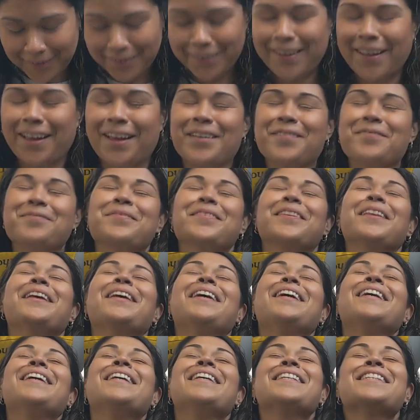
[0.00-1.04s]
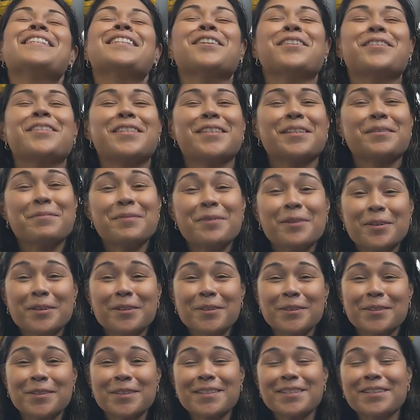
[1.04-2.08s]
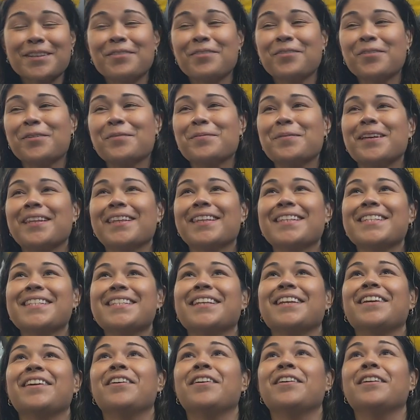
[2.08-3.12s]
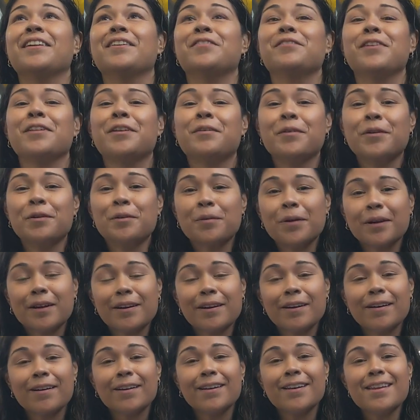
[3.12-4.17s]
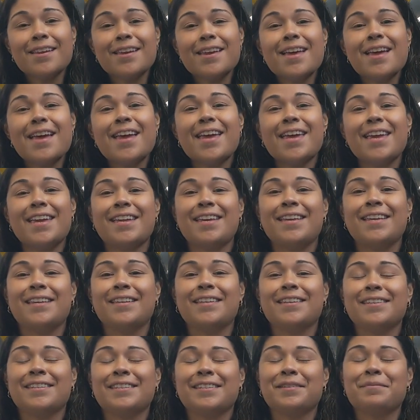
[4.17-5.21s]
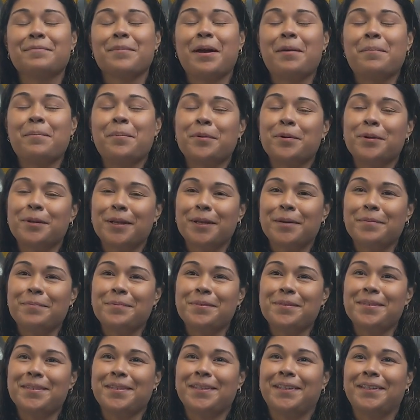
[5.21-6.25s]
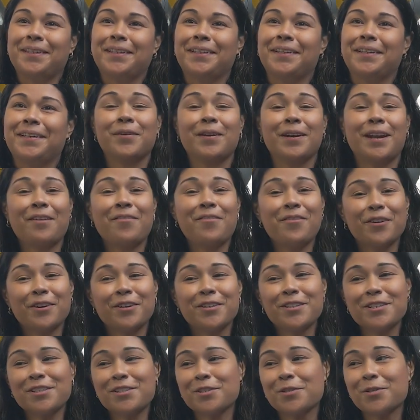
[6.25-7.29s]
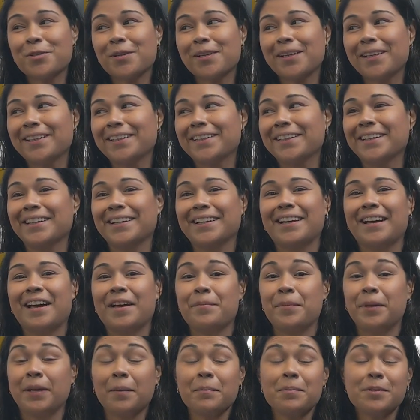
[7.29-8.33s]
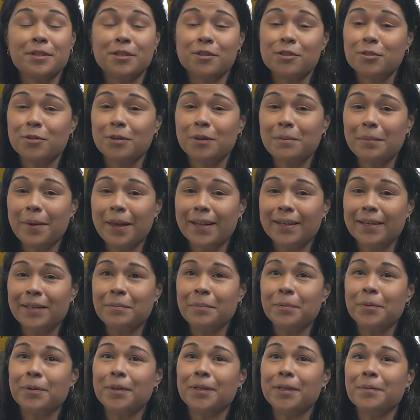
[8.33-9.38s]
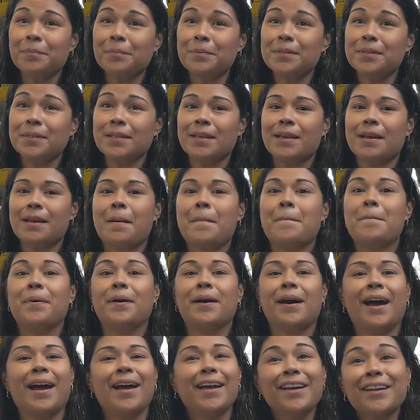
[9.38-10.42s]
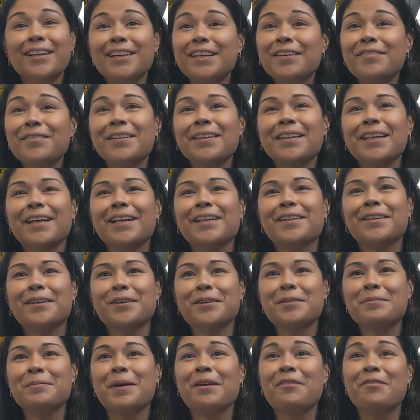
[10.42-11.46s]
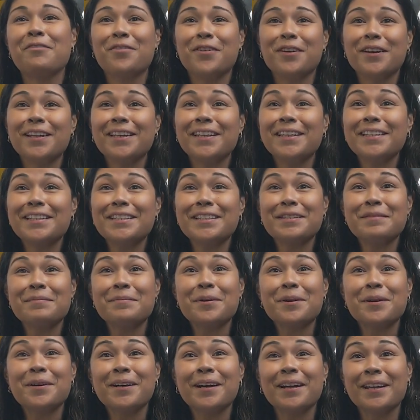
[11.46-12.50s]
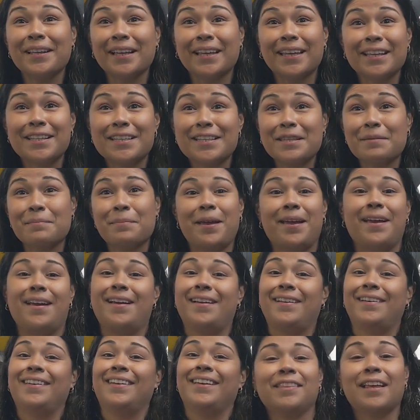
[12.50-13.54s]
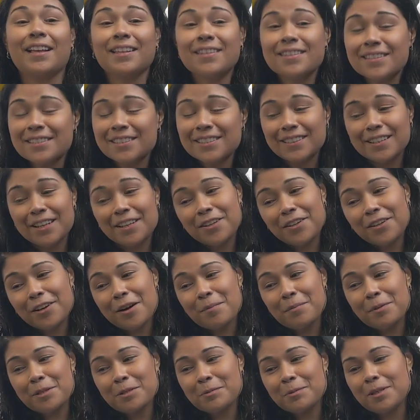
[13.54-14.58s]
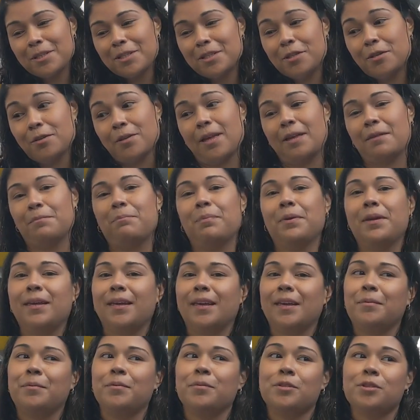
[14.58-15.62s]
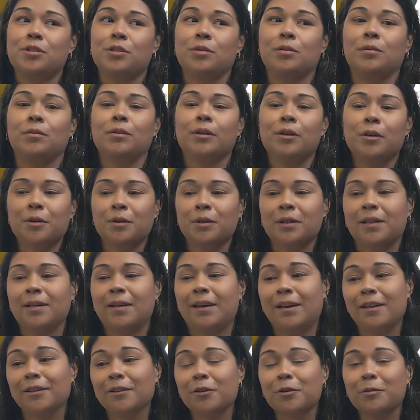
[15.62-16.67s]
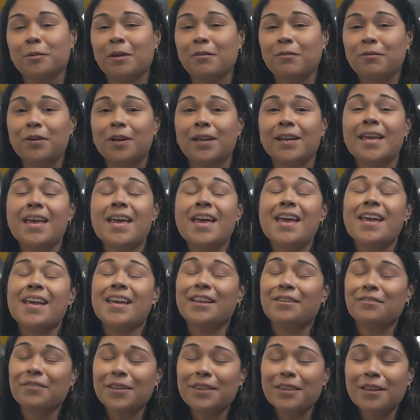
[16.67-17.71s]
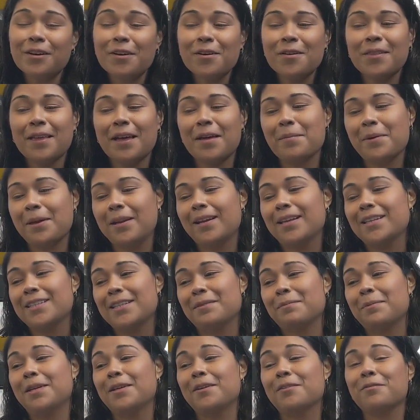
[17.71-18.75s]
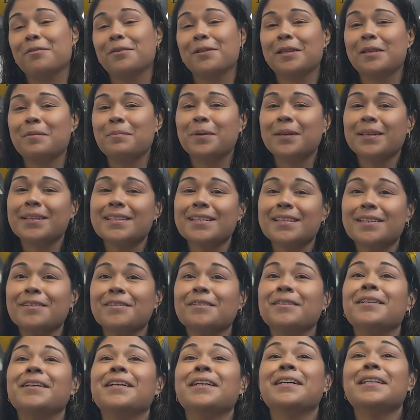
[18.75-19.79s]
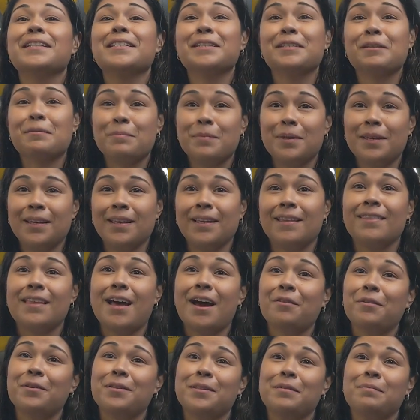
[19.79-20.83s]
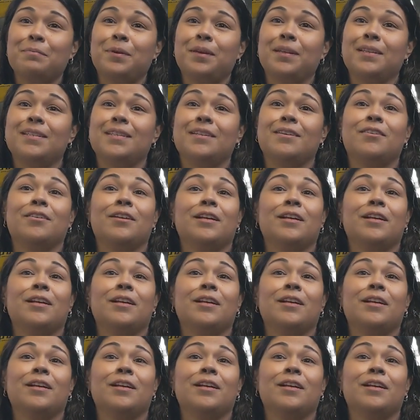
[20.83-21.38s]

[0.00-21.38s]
Okay, so some goals for me this year that I really want to work on is my pull-ups. When I first joined, I mean, I'm still doing banded pull-ups, but I couldn't even like load my foot into the bar, like into the band. That's just another accomplishment too, like being able to load and unload my foot. Even though that may not seem like a really big deal, to me, that was a big deal.